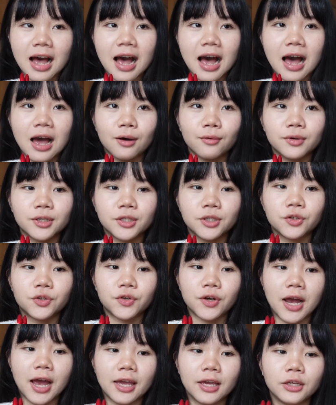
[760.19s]
I was
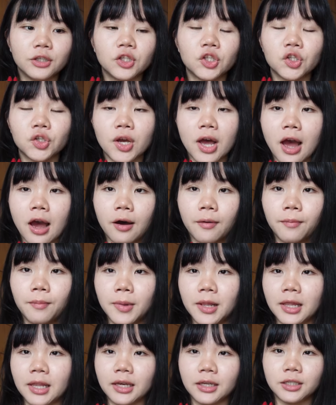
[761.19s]
trying to have
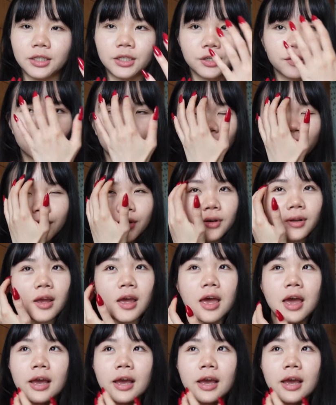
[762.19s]
Malaysia food